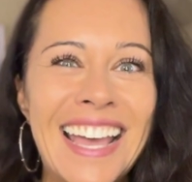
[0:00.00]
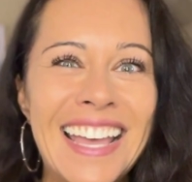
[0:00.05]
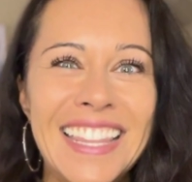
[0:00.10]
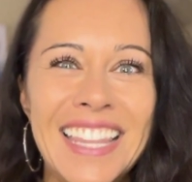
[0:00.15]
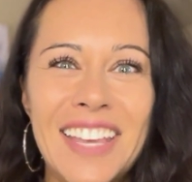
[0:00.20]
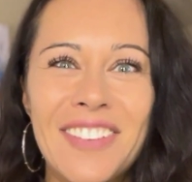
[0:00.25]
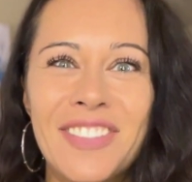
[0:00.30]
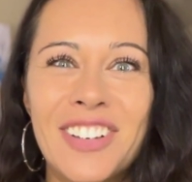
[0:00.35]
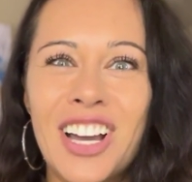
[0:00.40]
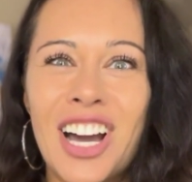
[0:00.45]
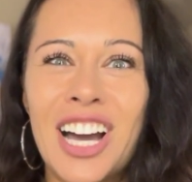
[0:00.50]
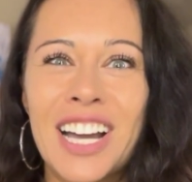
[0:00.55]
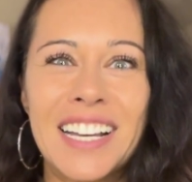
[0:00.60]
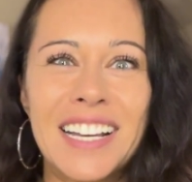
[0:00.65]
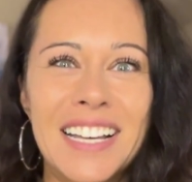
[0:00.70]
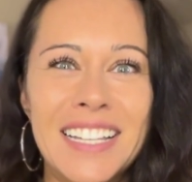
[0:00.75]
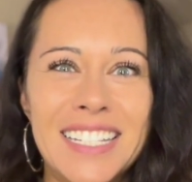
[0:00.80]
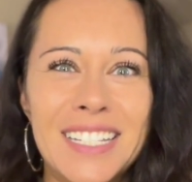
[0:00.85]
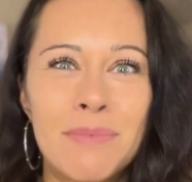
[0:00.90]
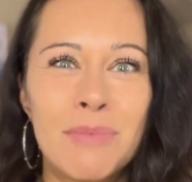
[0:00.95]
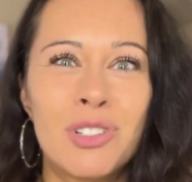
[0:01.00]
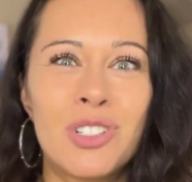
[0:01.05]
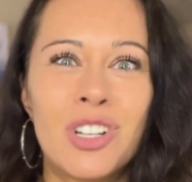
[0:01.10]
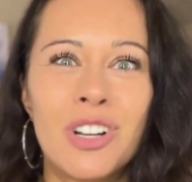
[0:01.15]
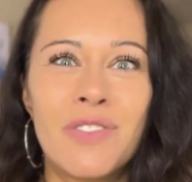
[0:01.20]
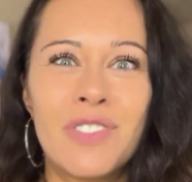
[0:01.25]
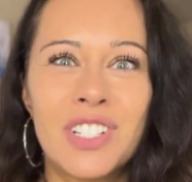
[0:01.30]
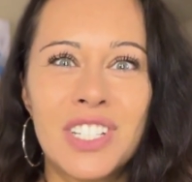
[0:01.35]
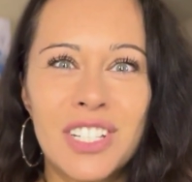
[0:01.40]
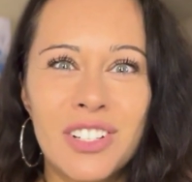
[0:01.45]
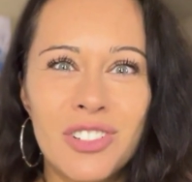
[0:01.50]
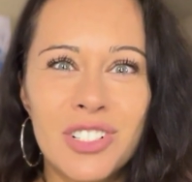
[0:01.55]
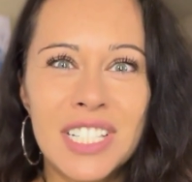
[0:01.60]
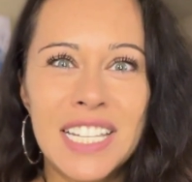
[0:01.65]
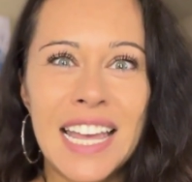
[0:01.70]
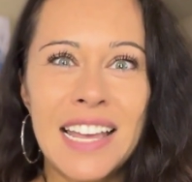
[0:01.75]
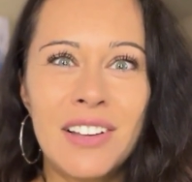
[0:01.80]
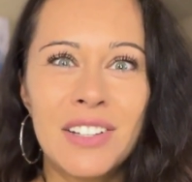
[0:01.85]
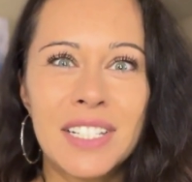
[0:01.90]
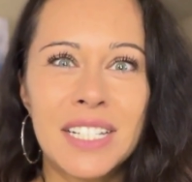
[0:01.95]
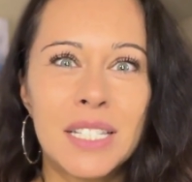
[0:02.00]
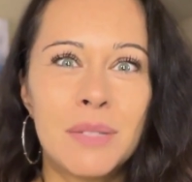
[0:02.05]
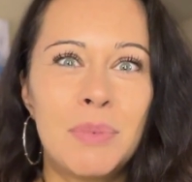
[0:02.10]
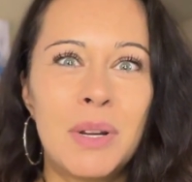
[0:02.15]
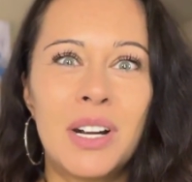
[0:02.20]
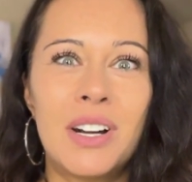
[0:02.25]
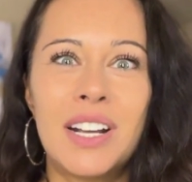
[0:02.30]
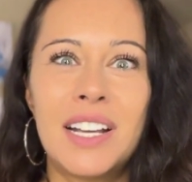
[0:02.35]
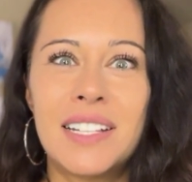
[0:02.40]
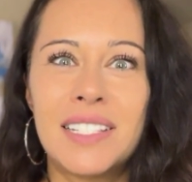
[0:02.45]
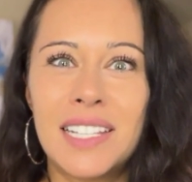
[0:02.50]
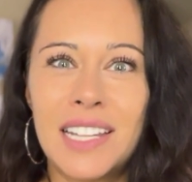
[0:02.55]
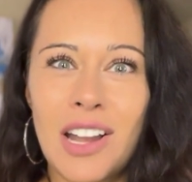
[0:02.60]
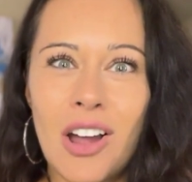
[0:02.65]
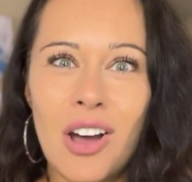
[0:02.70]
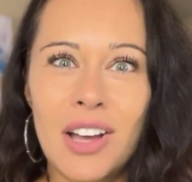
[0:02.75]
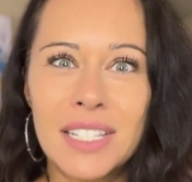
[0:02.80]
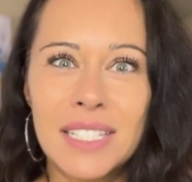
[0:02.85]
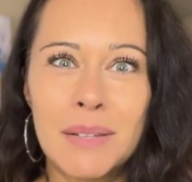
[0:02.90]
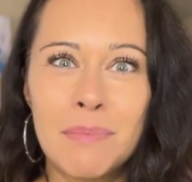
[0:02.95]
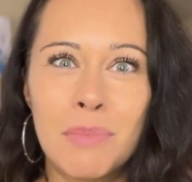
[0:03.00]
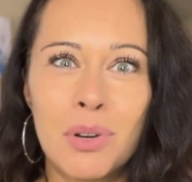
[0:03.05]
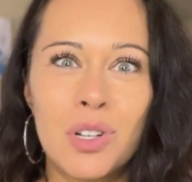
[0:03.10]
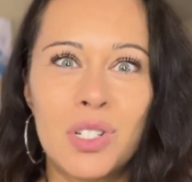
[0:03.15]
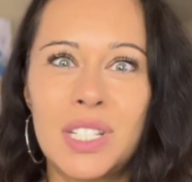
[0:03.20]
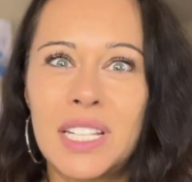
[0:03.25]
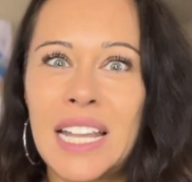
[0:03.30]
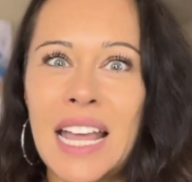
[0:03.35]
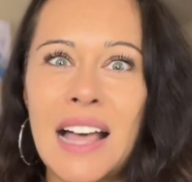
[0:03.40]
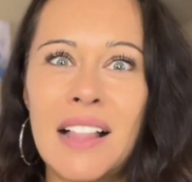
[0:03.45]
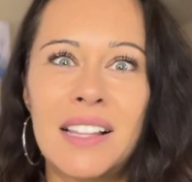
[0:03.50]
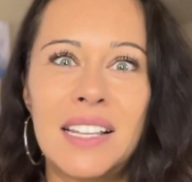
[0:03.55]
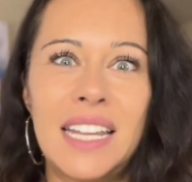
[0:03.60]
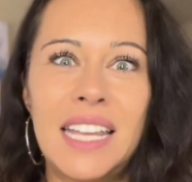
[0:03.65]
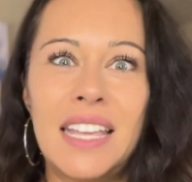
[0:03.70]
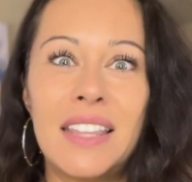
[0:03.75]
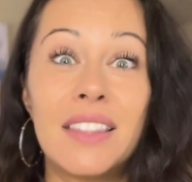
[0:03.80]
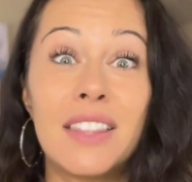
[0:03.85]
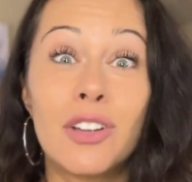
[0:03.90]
they've got customer service or sales experience and awesome personality,